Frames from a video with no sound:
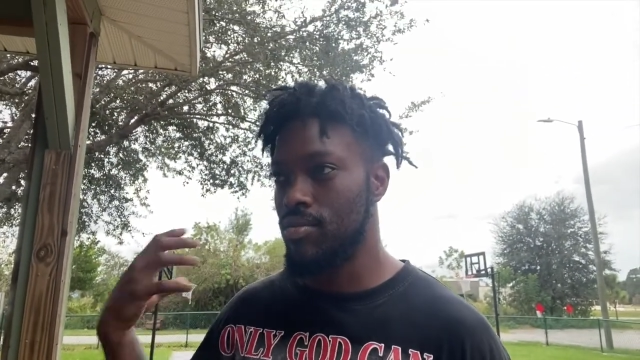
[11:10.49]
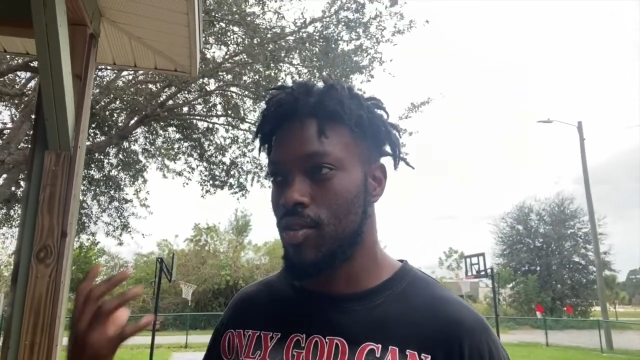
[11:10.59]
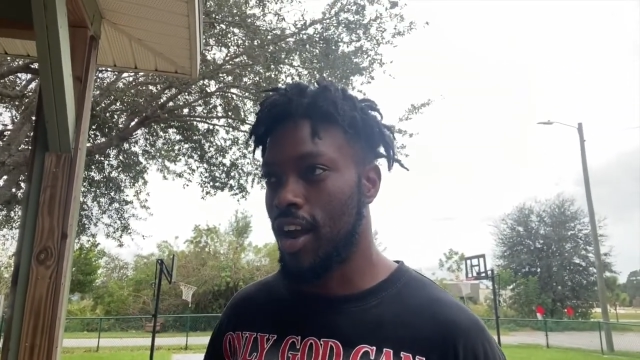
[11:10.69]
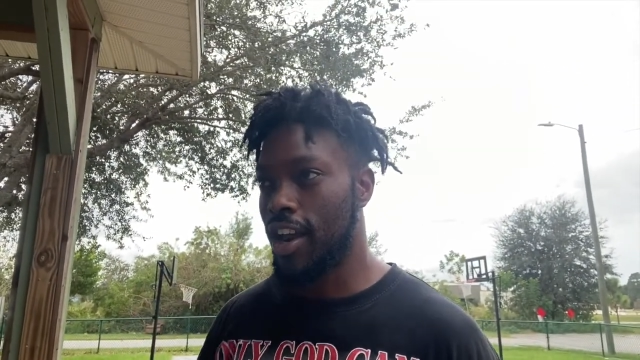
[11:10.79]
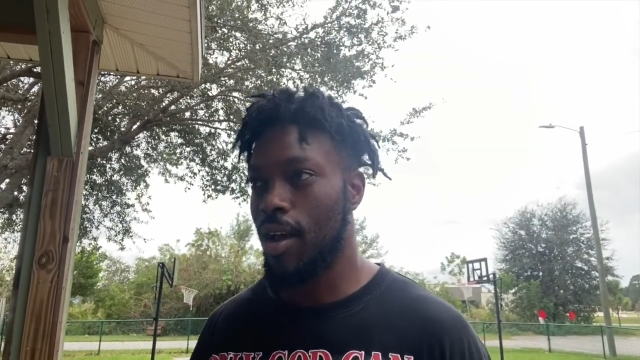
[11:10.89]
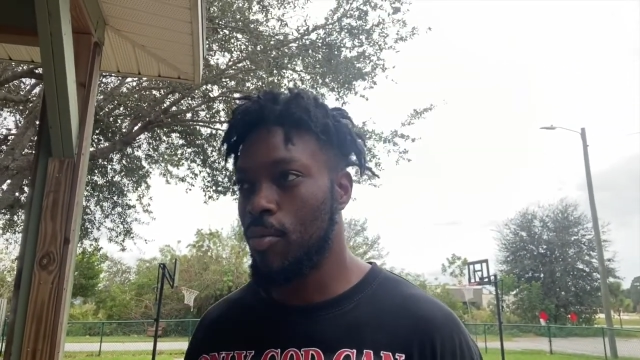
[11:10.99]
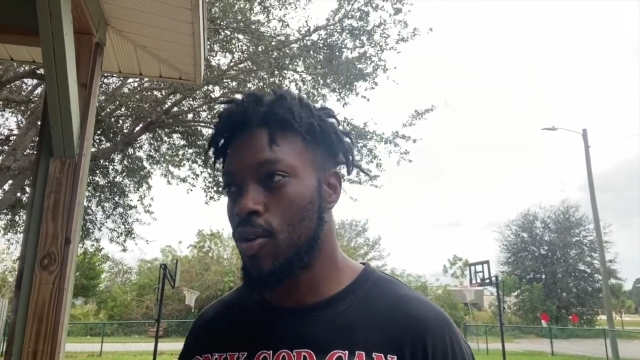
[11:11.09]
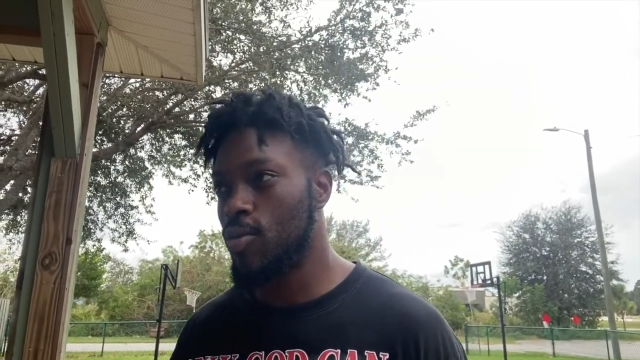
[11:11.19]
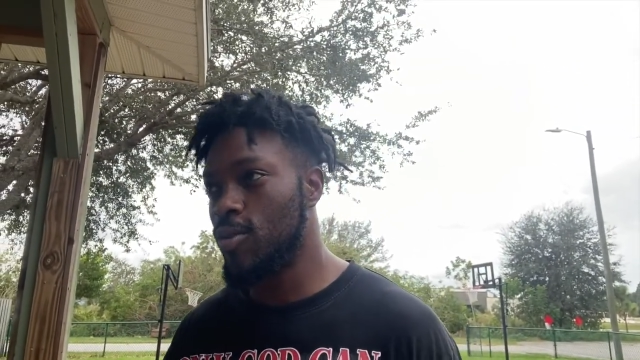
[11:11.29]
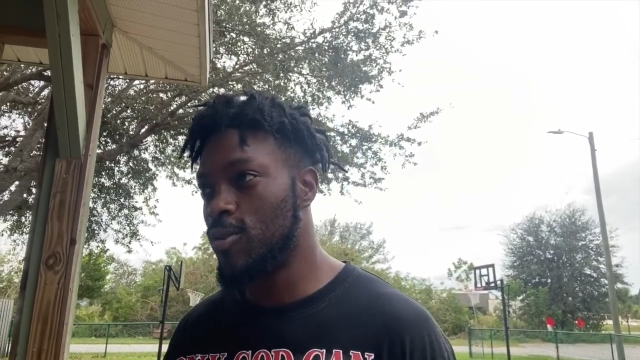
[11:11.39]
I came in
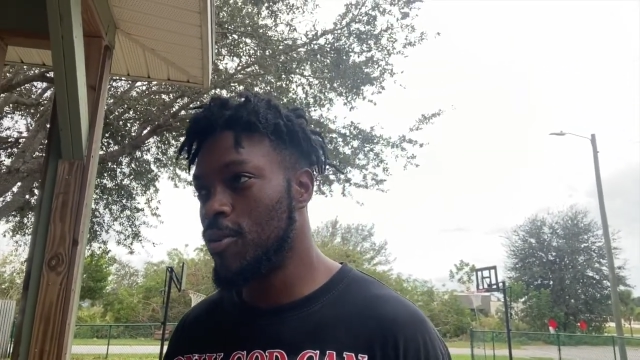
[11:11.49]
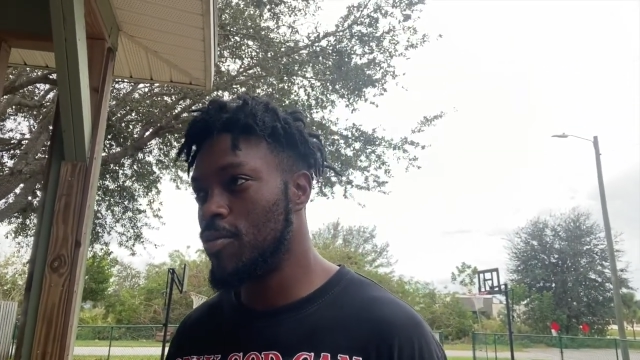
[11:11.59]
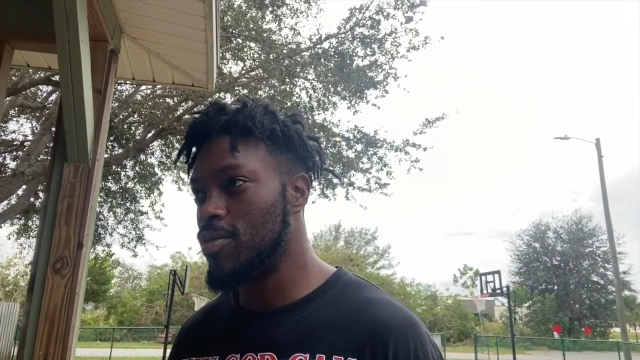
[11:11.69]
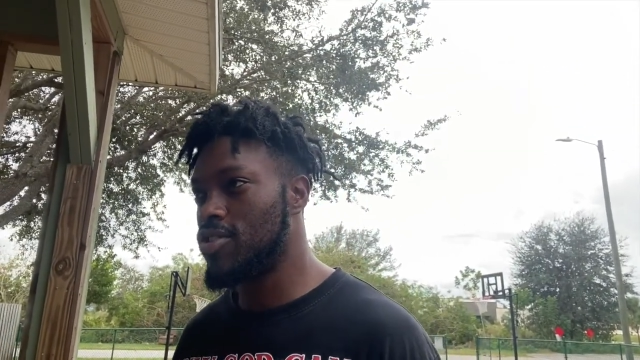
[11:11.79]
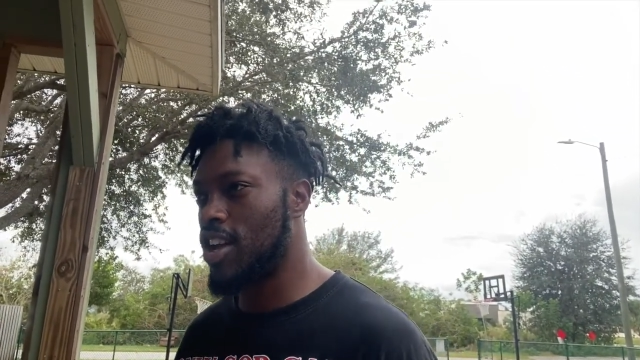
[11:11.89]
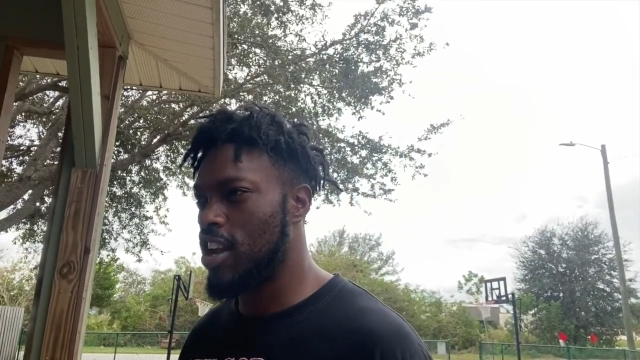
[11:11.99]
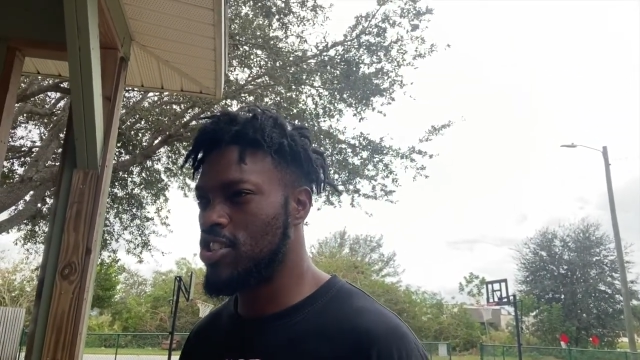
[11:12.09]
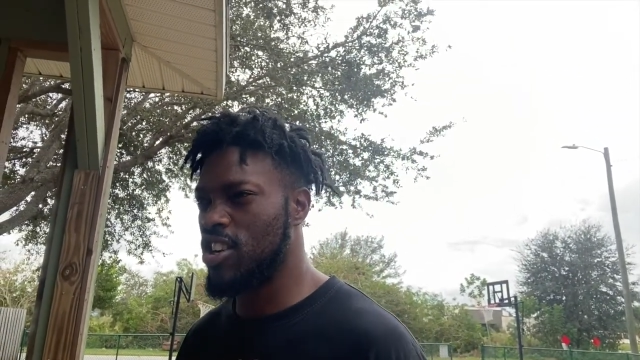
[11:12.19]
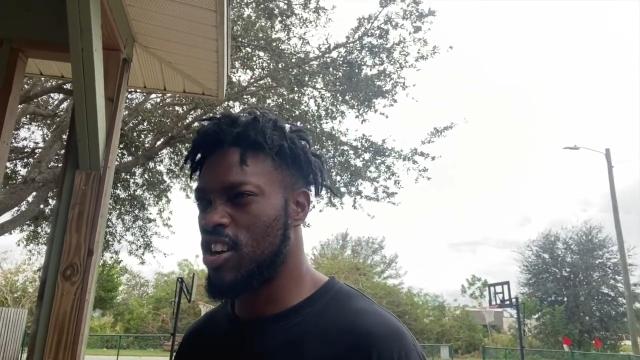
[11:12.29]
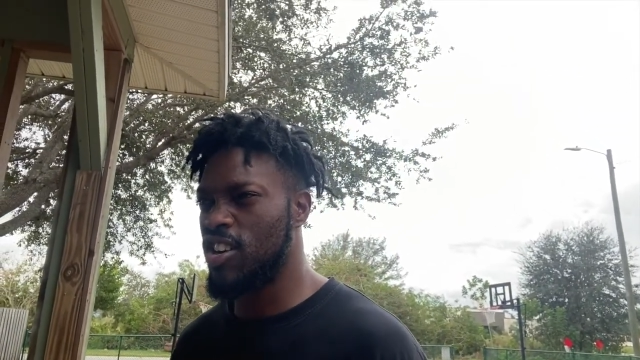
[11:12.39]
her room. She's like,
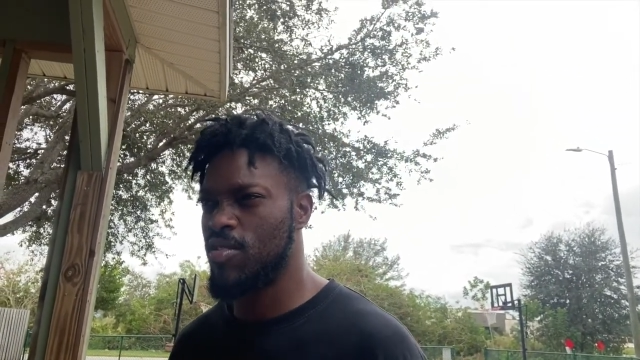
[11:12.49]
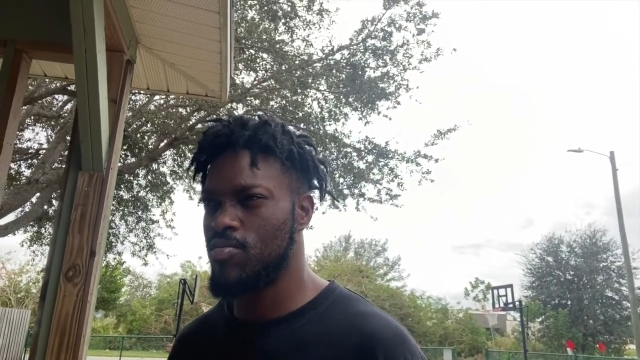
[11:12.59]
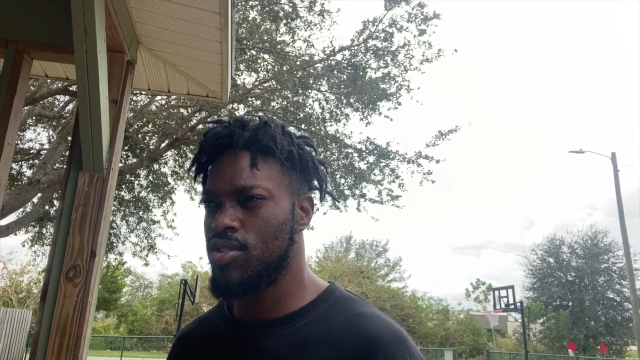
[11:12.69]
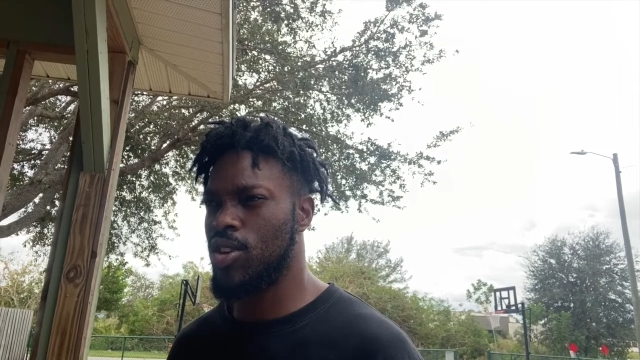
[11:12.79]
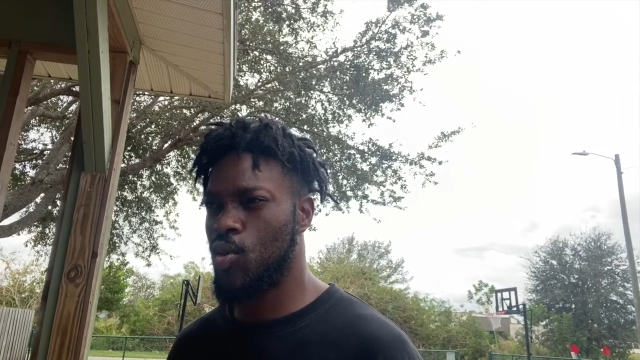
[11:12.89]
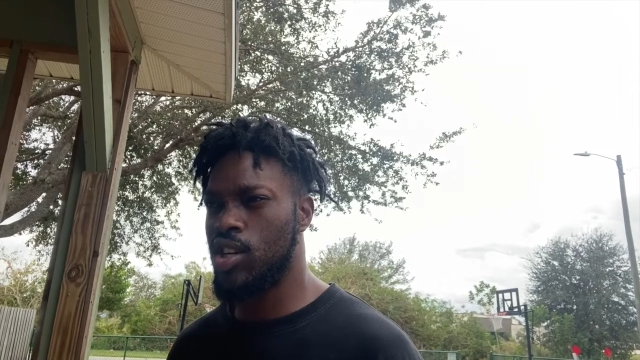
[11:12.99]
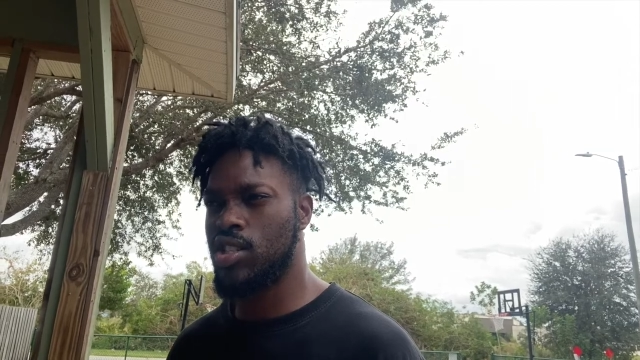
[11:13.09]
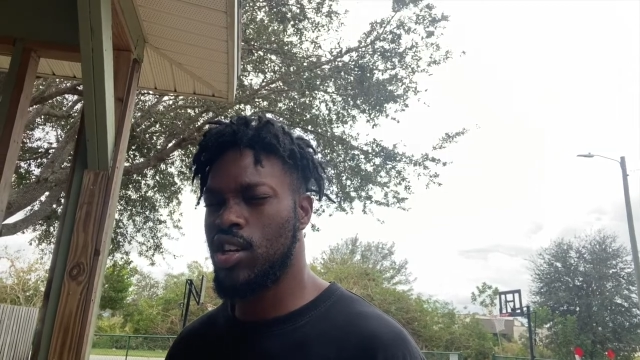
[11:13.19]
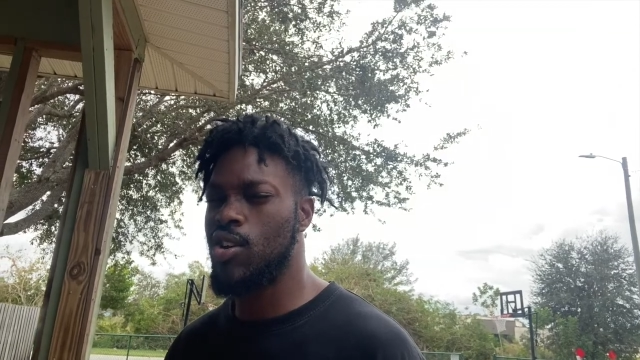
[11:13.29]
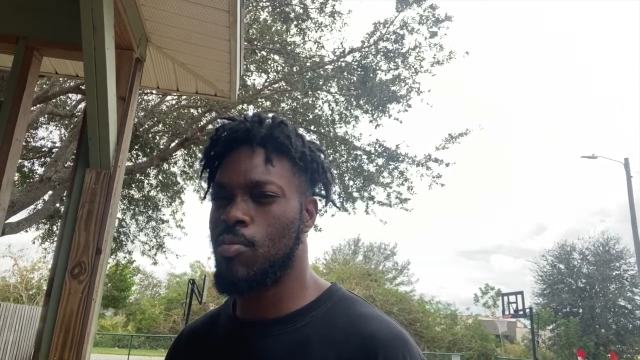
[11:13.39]
"Jock," she said, "What's
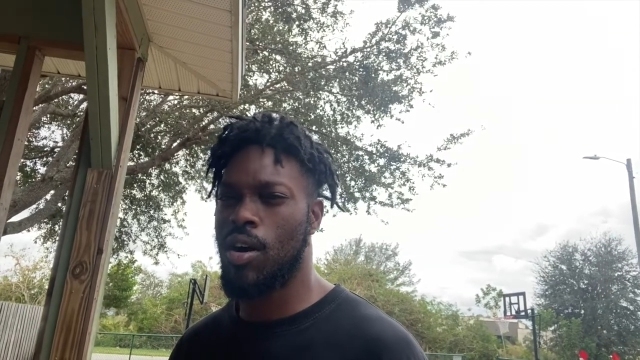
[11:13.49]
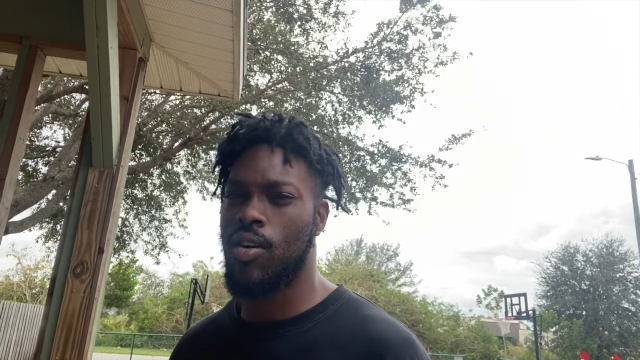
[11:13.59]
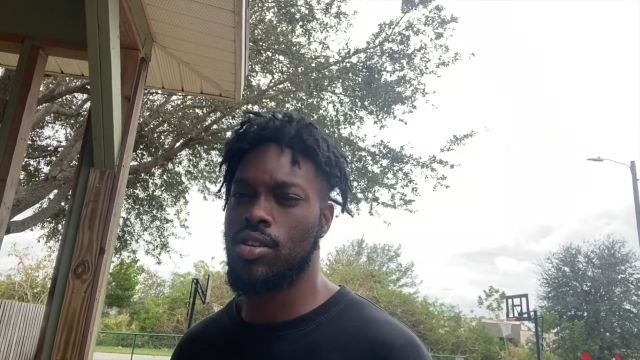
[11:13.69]
in your mouth?"